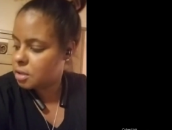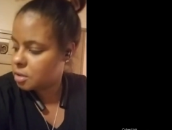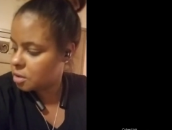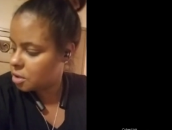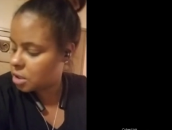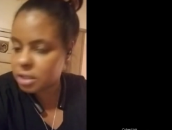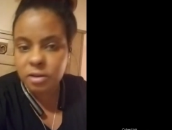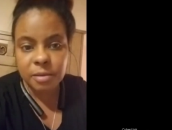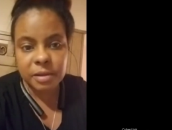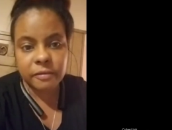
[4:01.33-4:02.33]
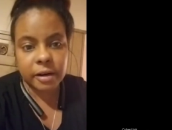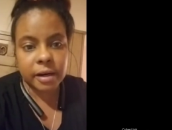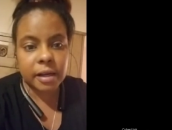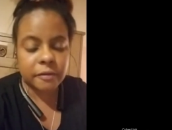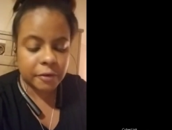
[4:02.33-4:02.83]
she's going to be very
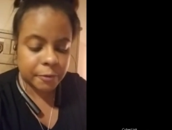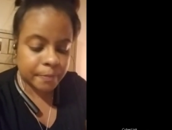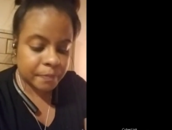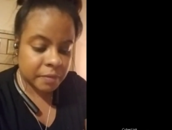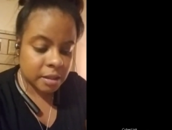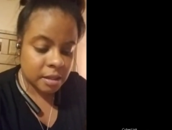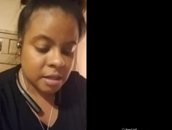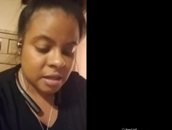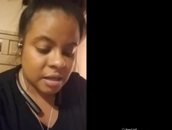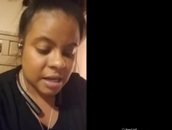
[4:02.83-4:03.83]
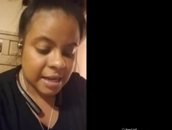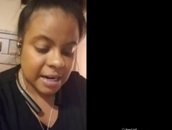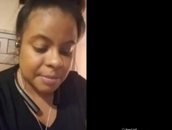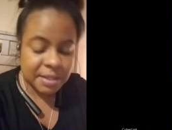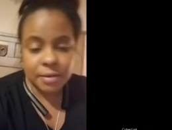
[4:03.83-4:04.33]
helpful. And
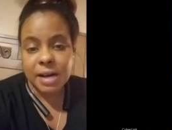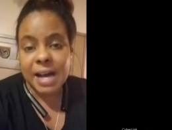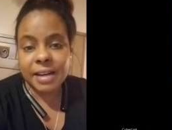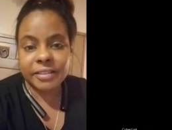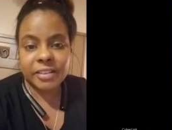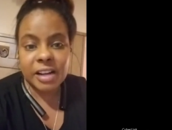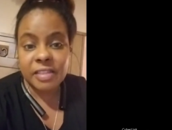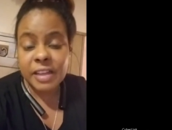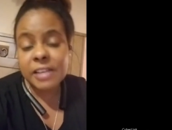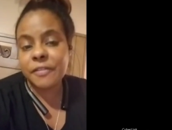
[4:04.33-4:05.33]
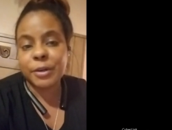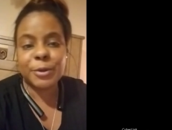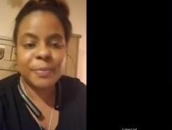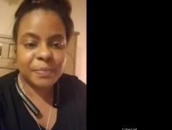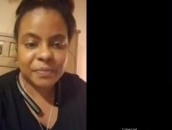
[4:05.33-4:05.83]
I'm so honored and thankful
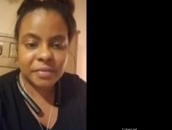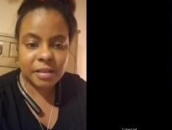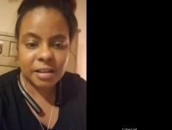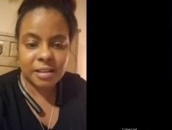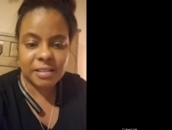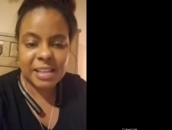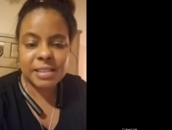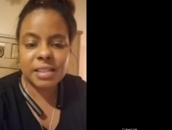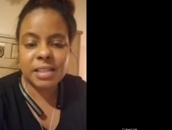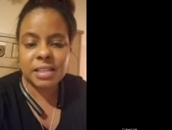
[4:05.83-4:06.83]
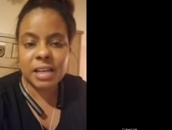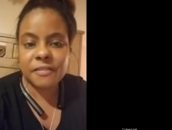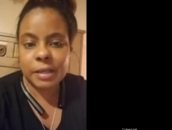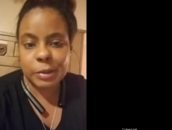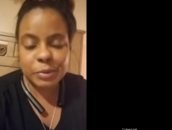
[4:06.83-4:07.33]
that the good
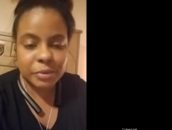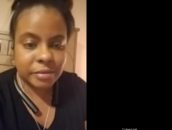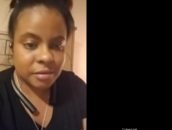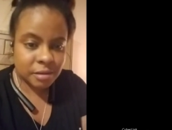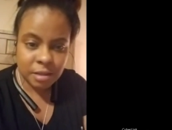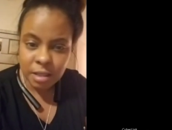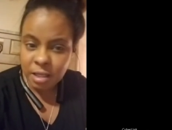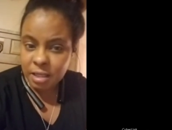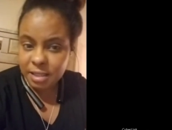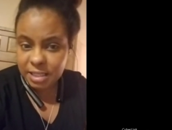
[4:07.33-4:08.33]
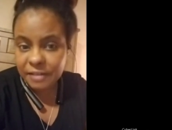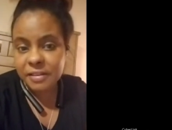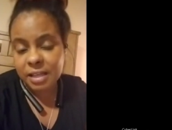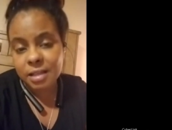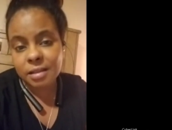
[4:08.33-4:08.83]
nephew, Jeff
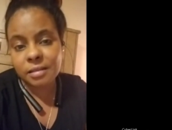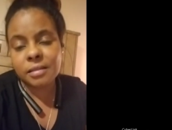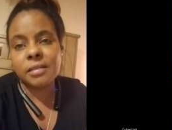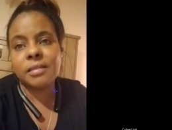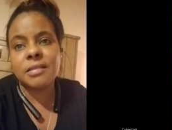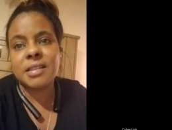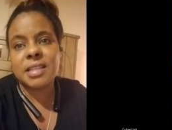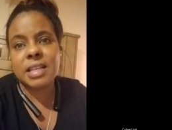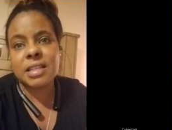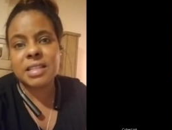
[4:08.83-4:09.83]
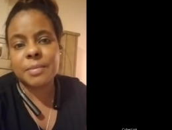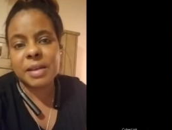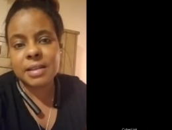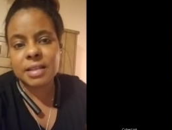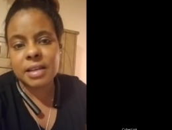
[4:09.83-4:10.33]
Kent, sent it to me
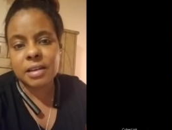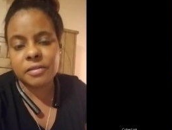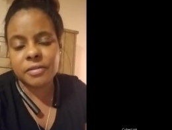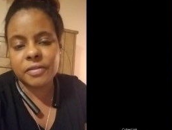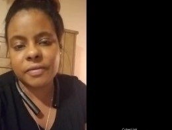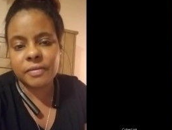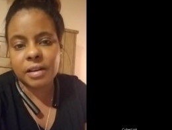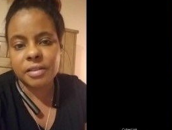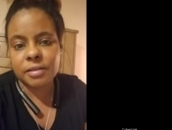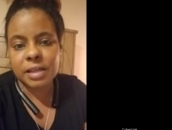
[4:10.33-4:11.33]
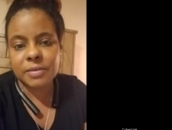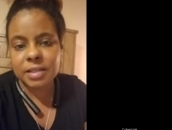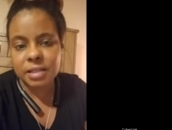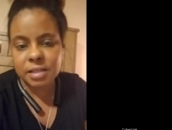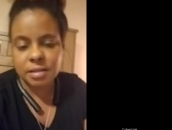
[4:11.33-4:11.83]
as a gift. I thought that
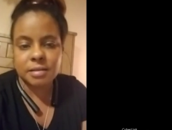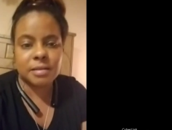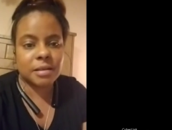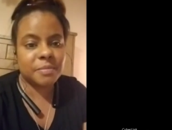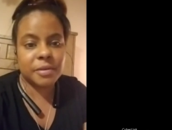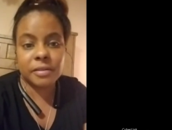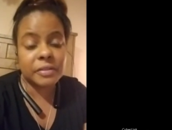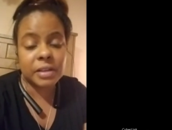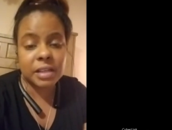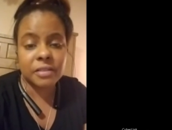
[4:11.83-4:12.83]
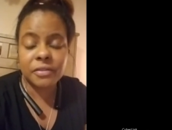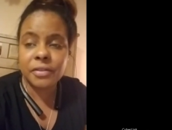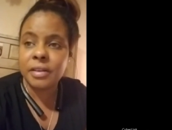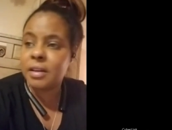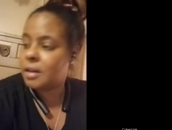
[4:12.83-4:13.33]
was a beautiful gift.
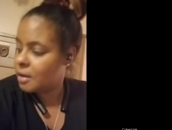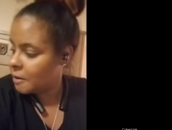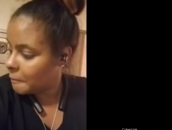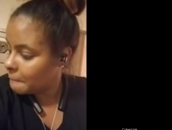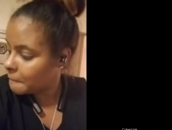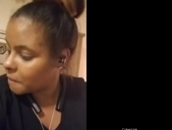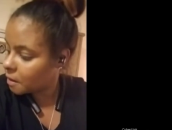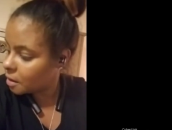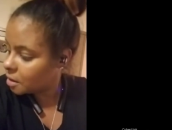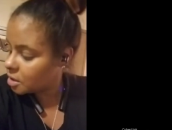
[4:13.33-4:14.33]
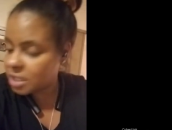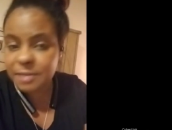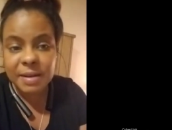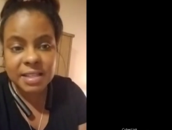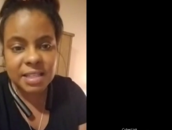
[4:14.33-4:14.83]
She's
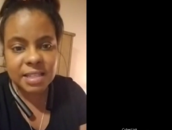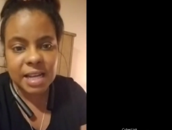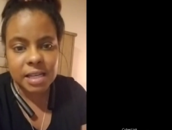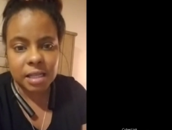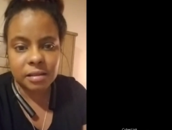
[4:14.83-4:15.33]
my second